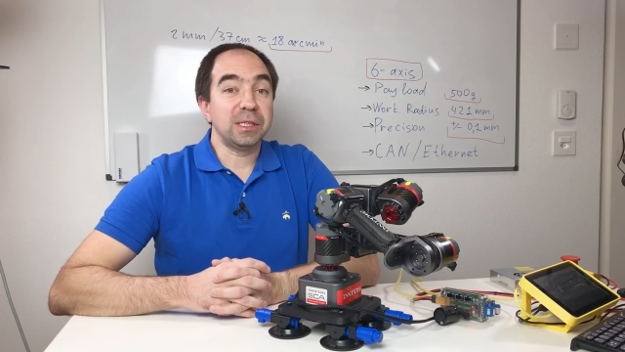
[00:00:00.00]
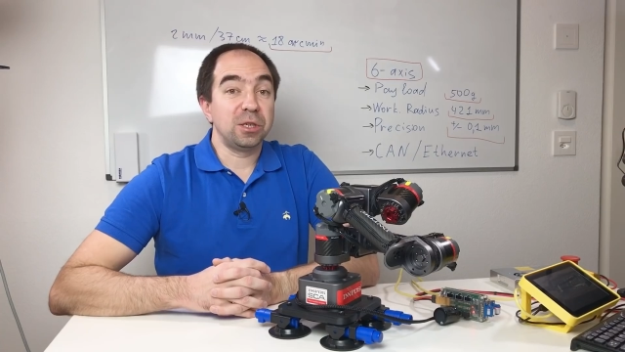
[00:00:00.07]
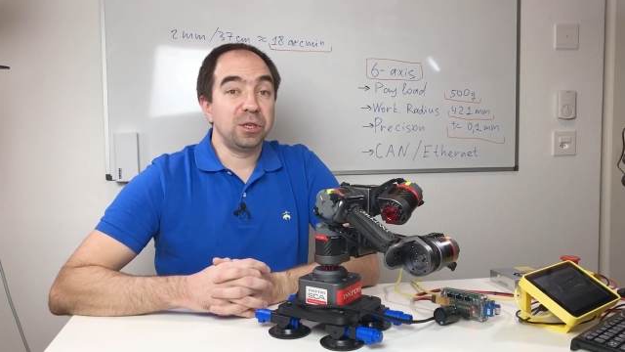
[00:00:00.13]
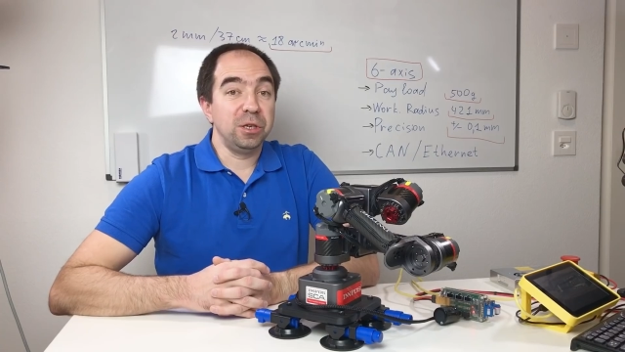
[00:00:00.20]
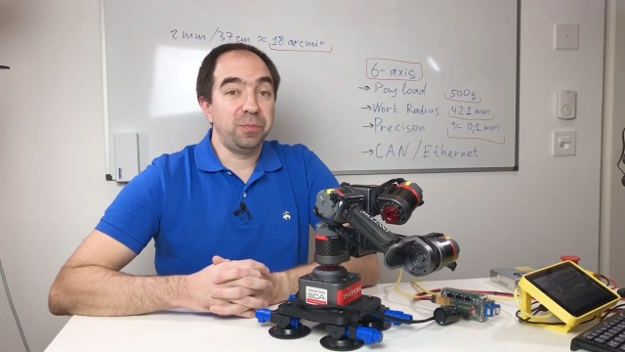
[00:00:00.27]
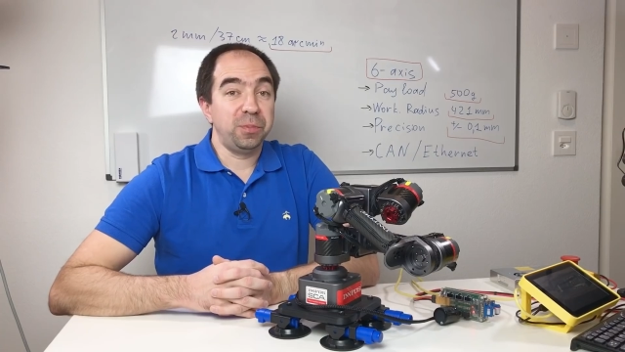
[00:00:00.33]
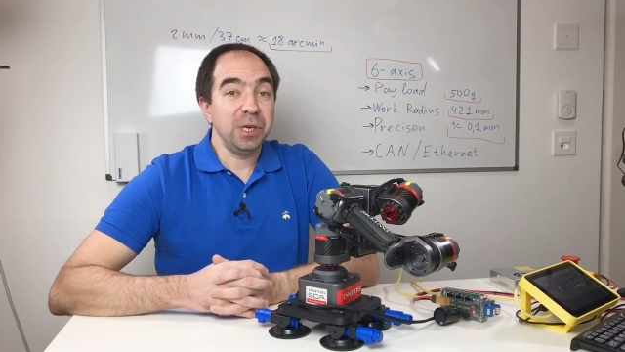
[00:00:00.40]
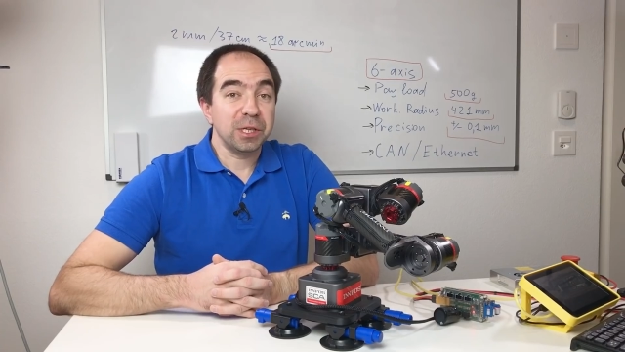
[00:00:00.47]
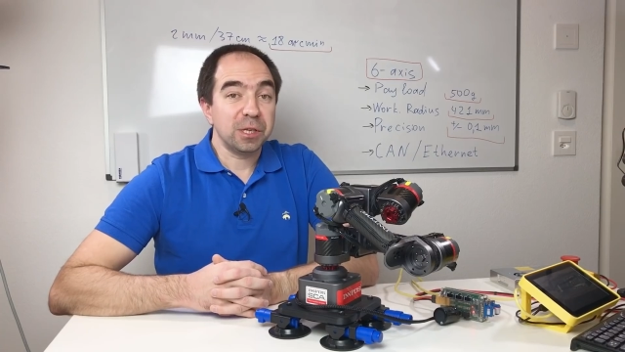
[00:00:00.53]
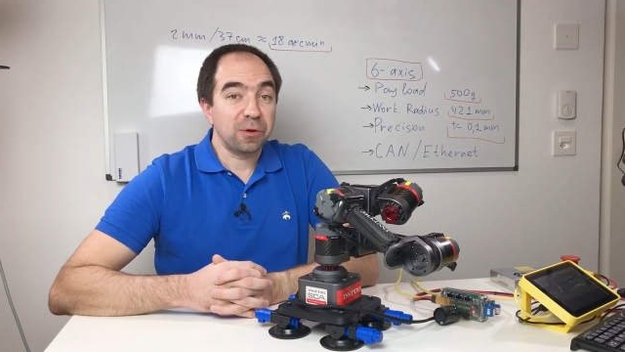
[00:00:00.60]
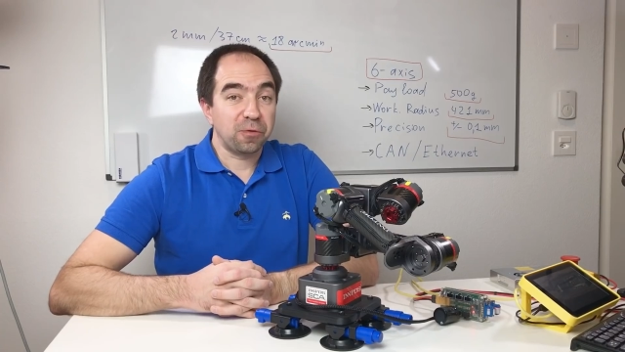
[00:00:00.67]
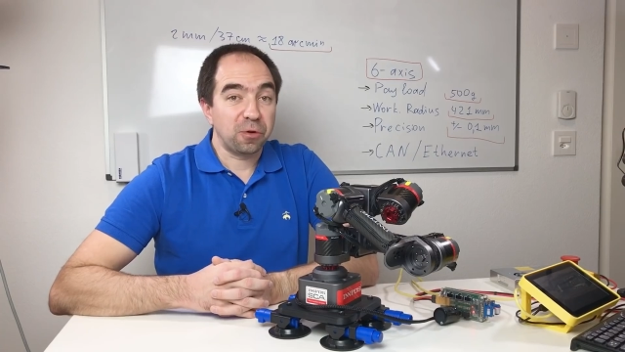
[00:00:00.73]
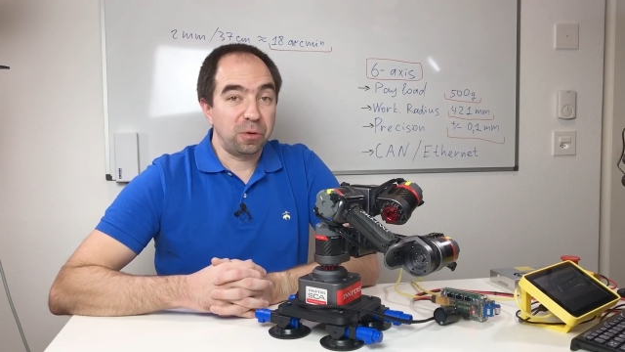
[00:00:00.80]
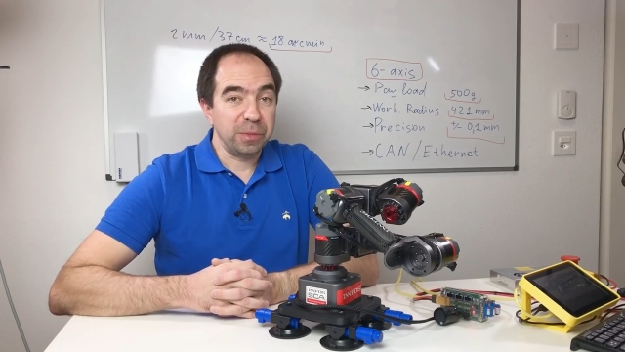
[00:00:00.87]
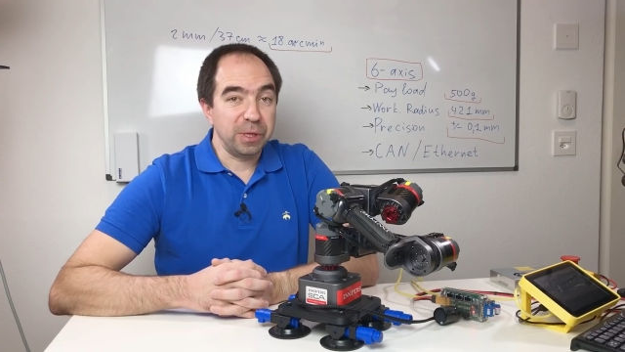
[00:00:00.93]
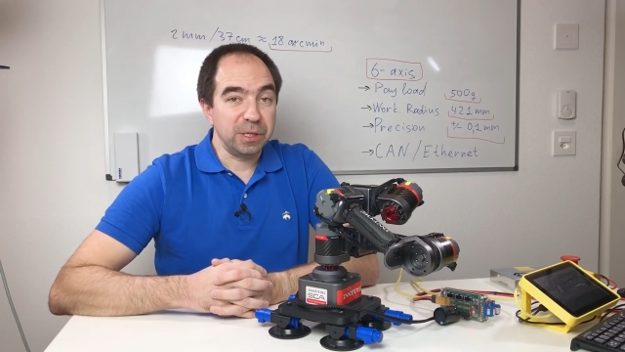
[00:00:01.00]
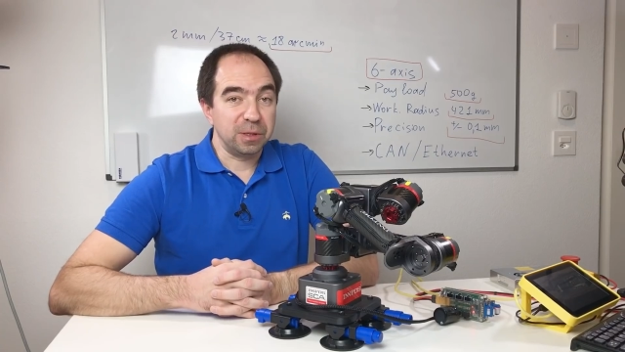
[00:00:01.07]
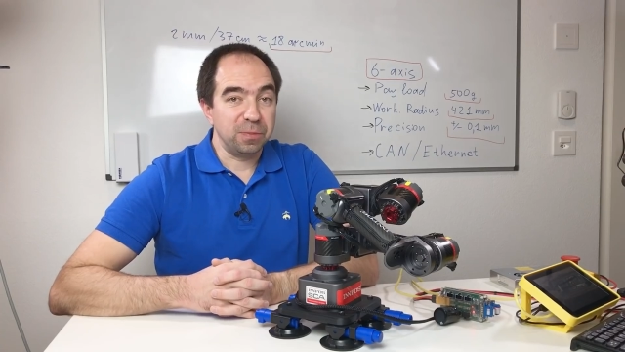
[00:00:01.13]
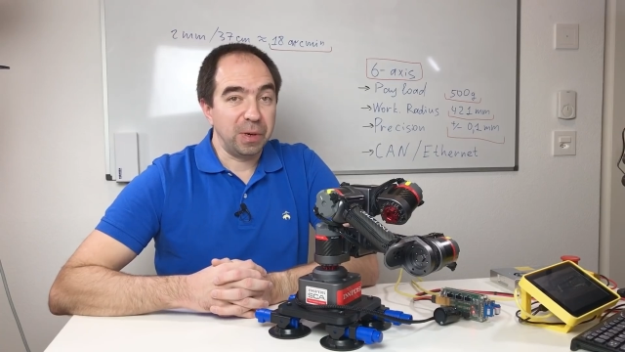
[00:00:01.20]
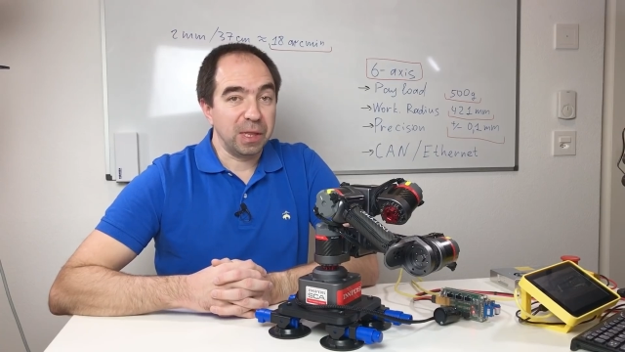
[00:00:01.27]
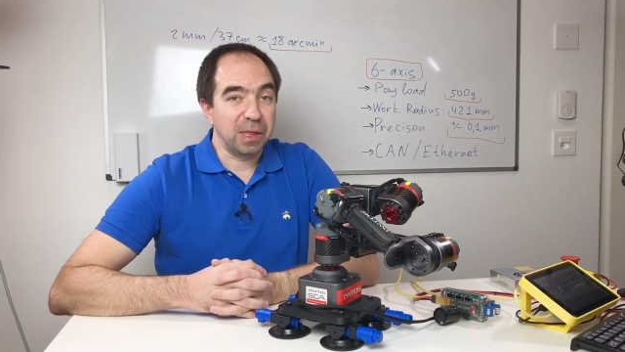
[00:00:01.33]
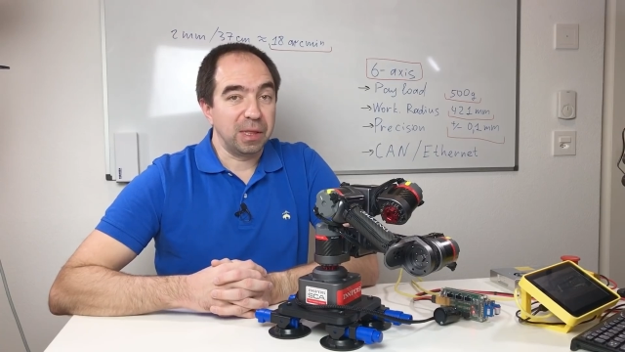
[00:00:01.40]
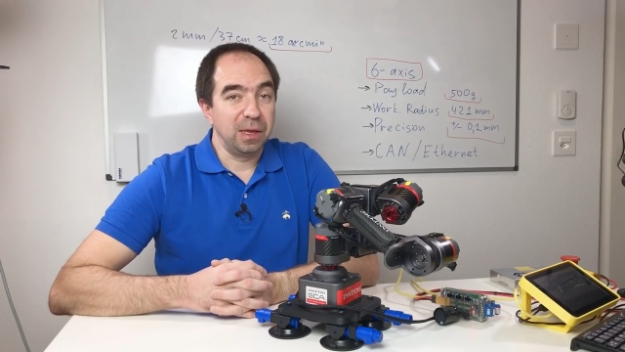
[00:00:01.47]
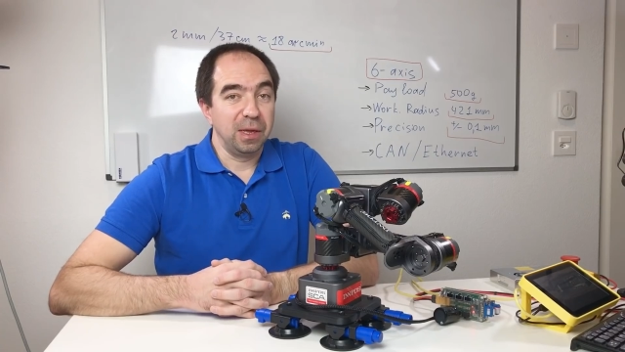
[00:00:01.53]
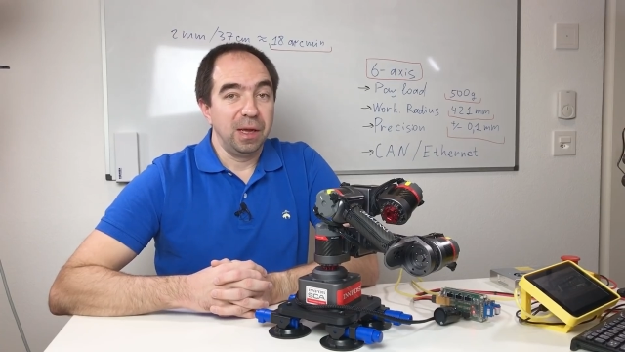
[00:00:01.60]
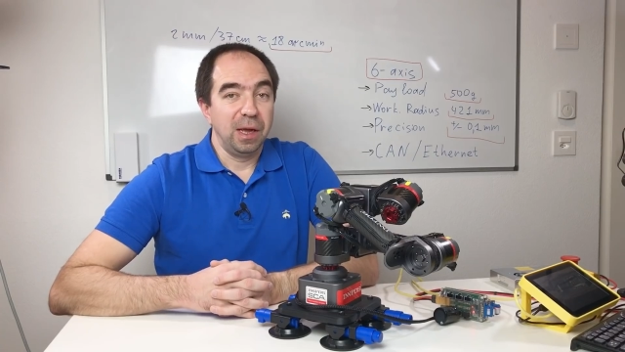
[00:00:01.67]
3D printer from this, but